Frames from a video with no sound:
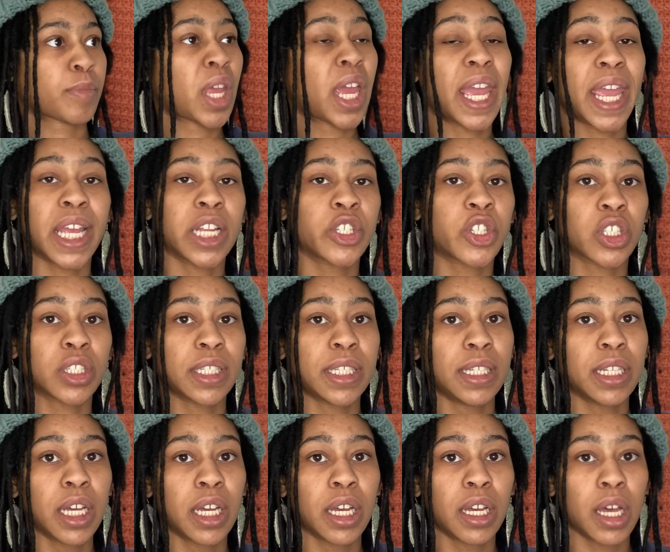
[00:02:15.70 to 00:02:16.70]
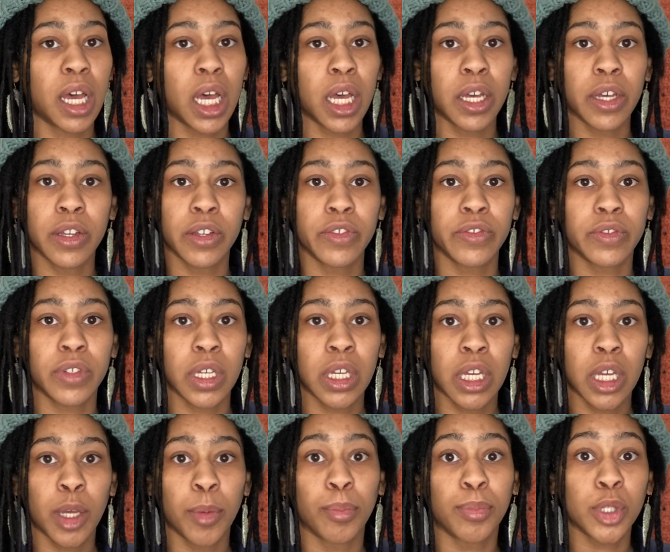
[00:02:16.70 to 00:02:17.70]
Angelina of
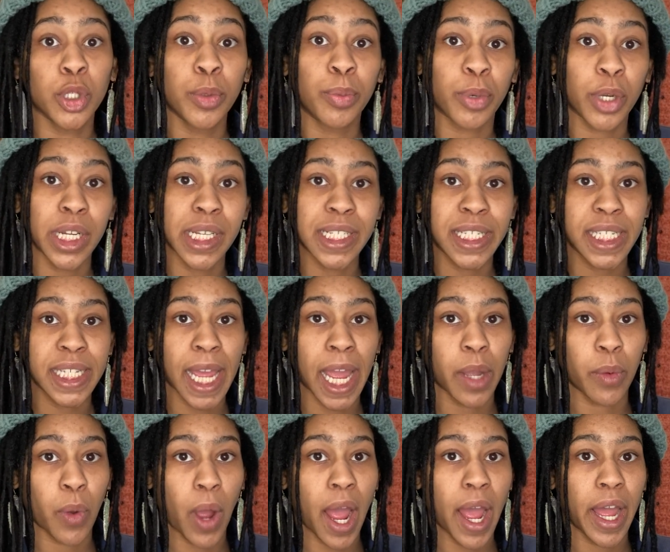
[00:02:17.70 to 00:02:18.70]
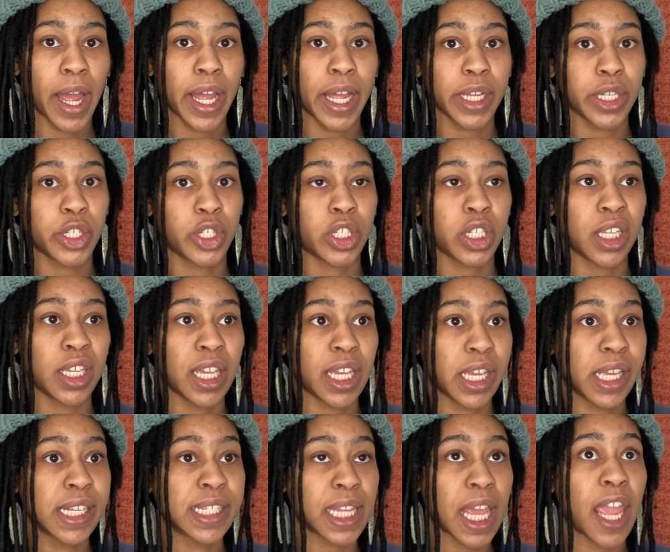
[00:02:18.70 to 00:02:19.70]
BlueprintDIY. She
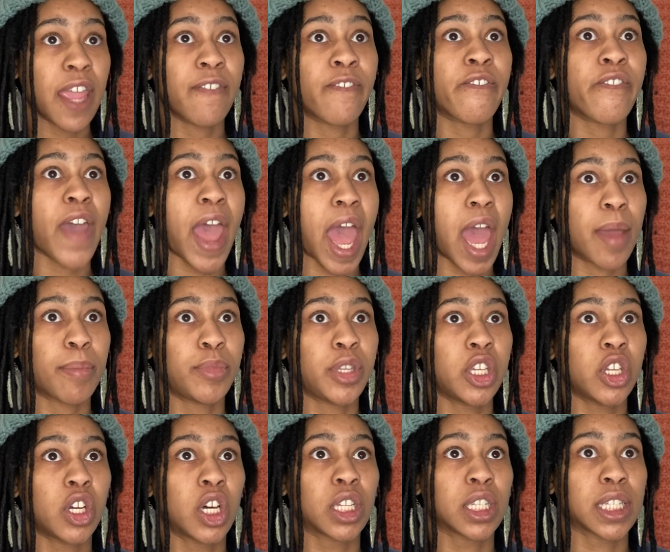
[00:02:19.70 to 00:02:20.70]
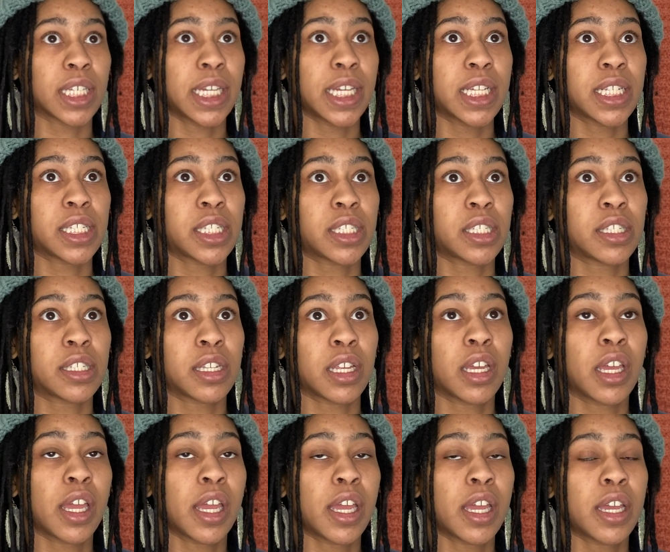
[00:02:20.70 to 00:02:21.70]
is a fabulous
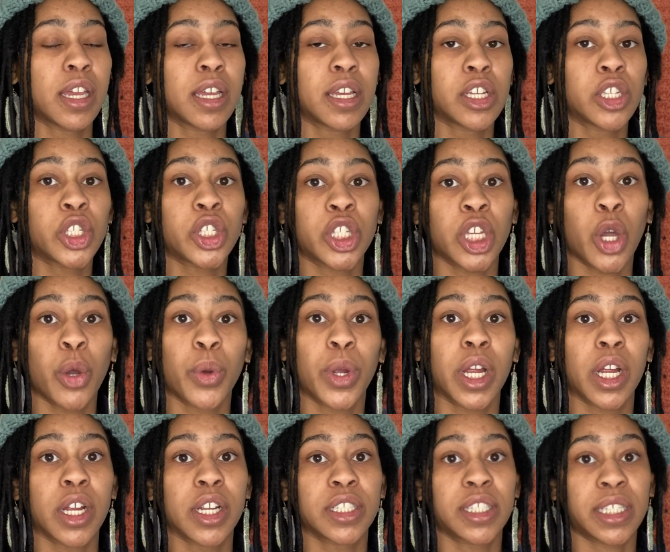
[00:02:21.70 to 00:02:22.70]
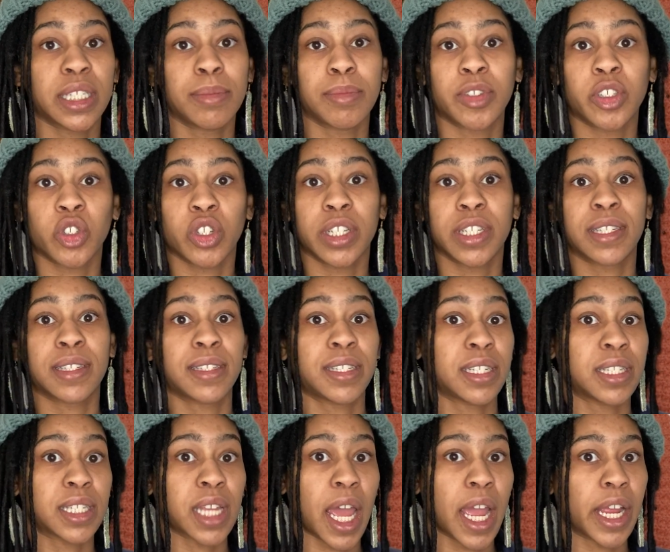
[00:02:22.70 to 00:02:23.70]
sewer, seamstress,
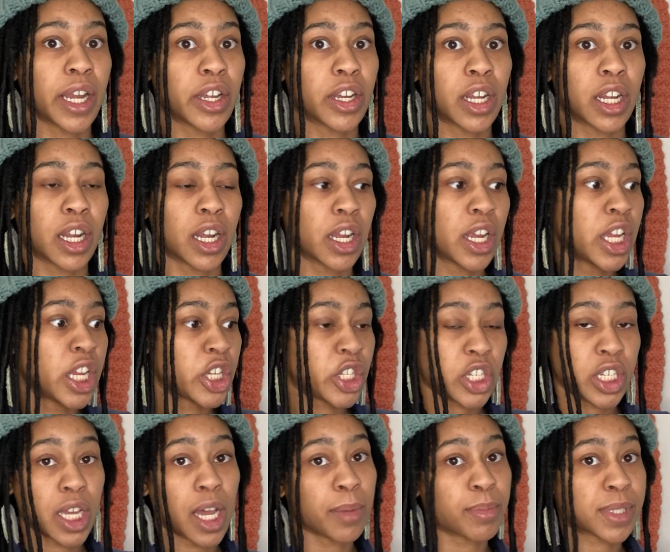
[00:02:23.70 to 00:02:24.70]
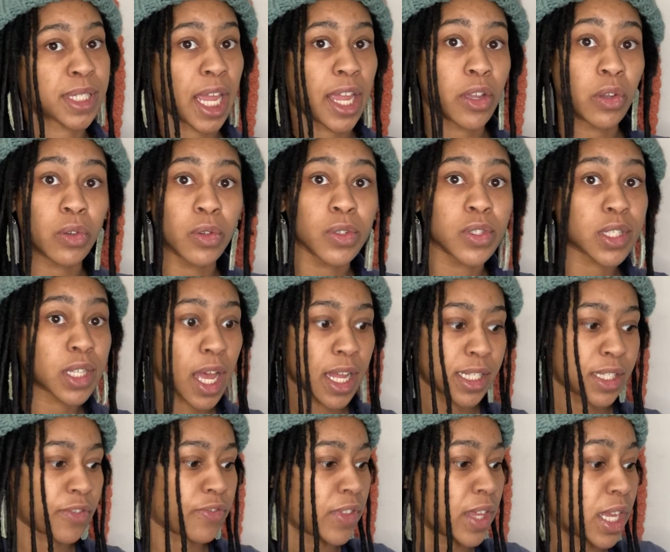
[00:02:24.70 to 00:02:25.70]
designer. She upcycles
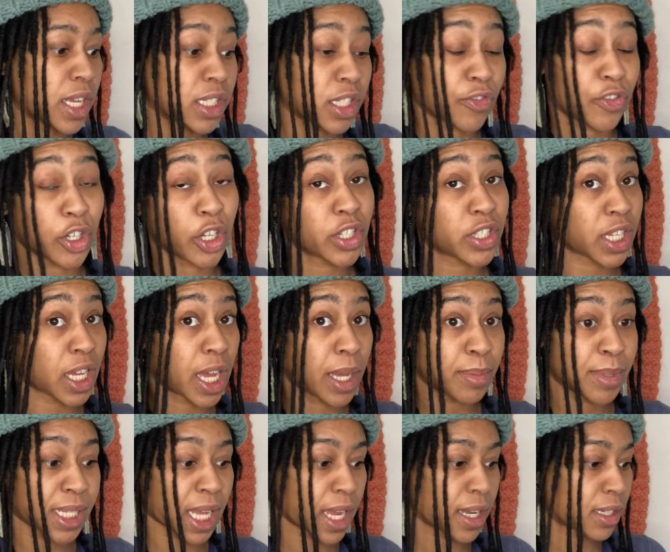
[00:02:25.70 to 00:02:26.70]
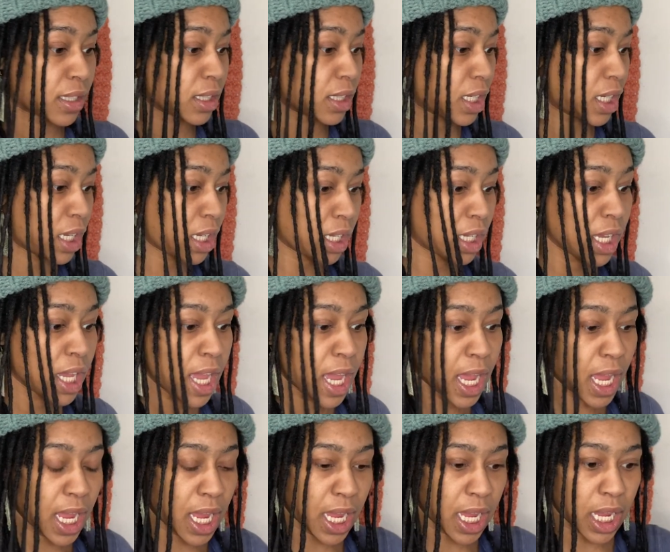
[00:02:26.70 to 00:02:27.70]
lots of things. If you're into upcycling
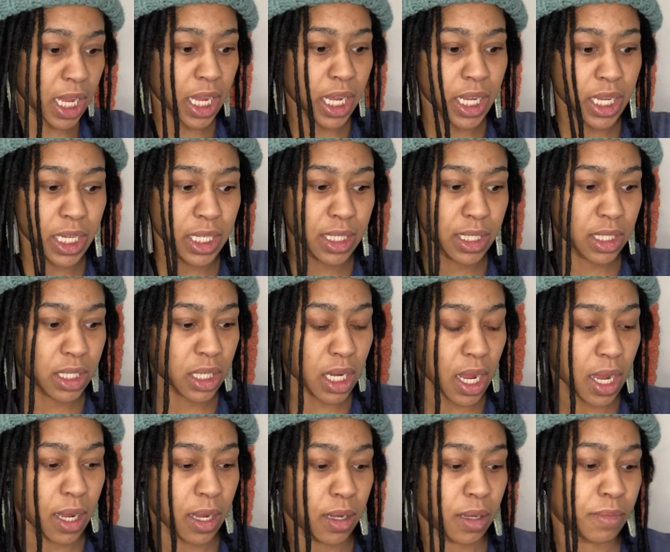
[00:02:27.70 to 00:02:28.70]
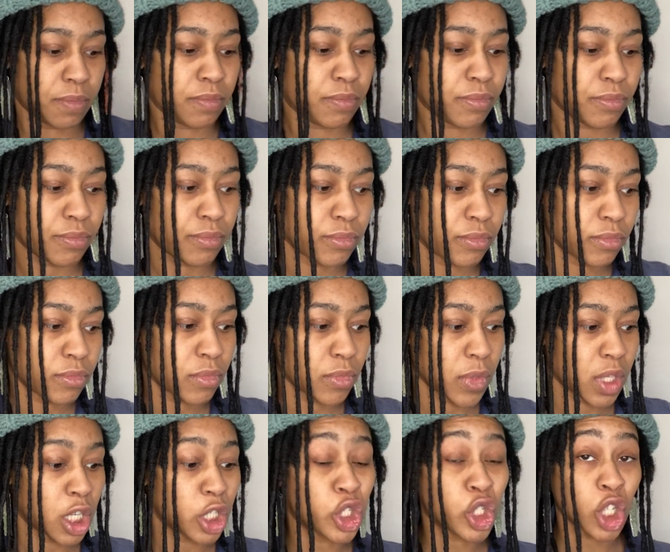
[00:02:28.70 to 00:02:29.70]
and
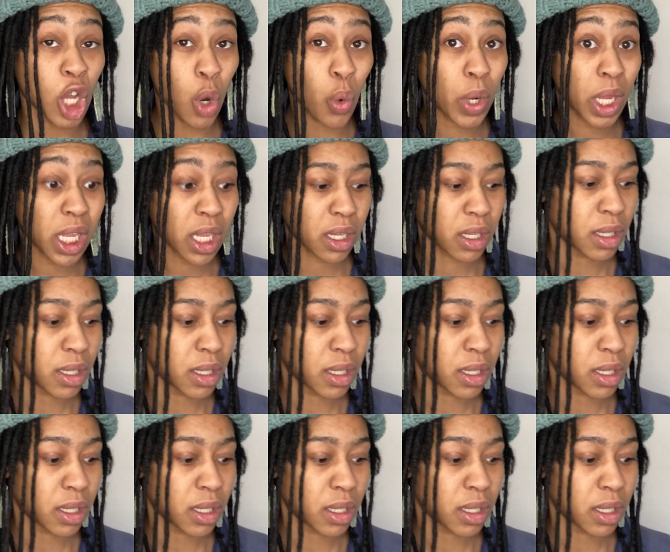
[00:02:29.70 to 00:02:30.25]
sewing,